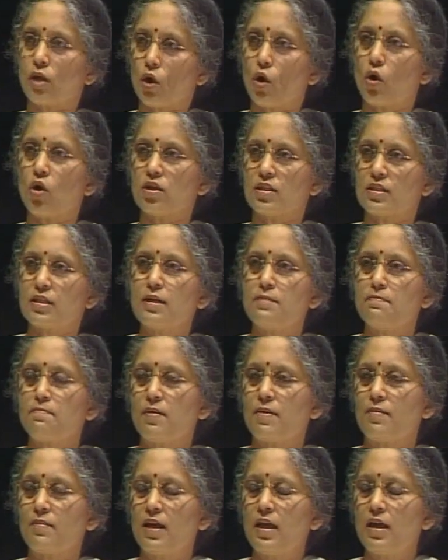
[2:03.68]
the laws in,
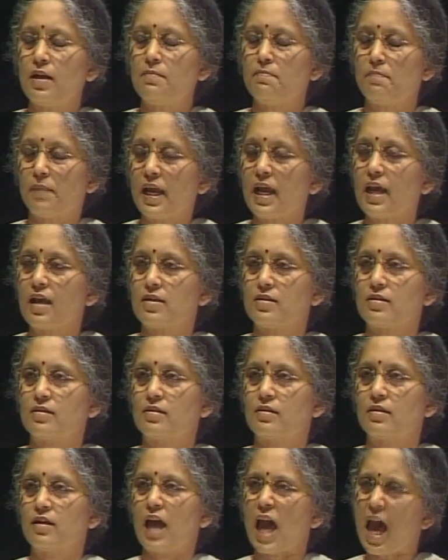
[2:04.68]
in
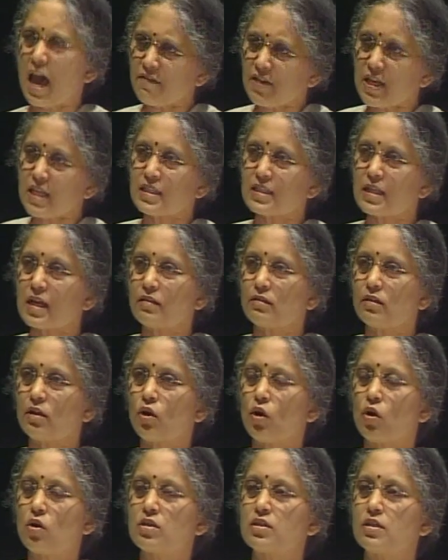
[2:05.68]
place. Having set
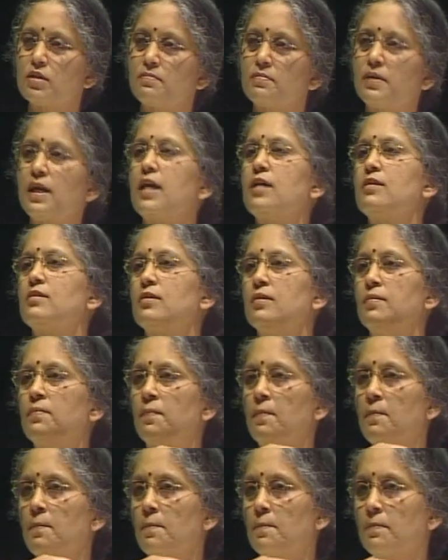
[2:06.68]
the laws in place,
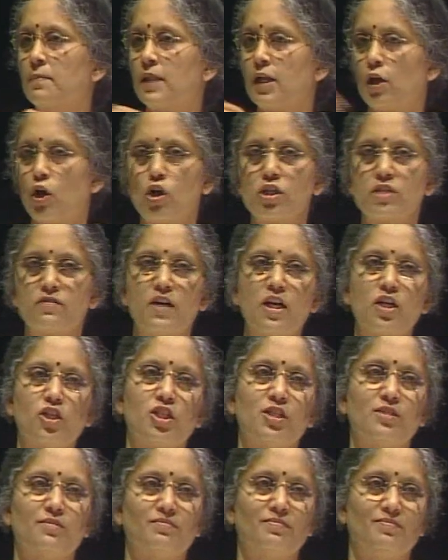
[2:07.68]
the laws
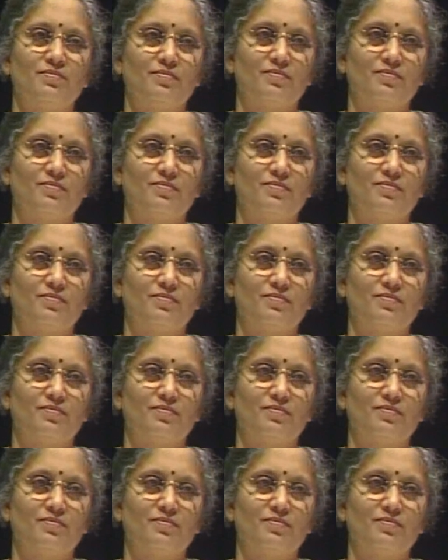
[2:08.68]
function.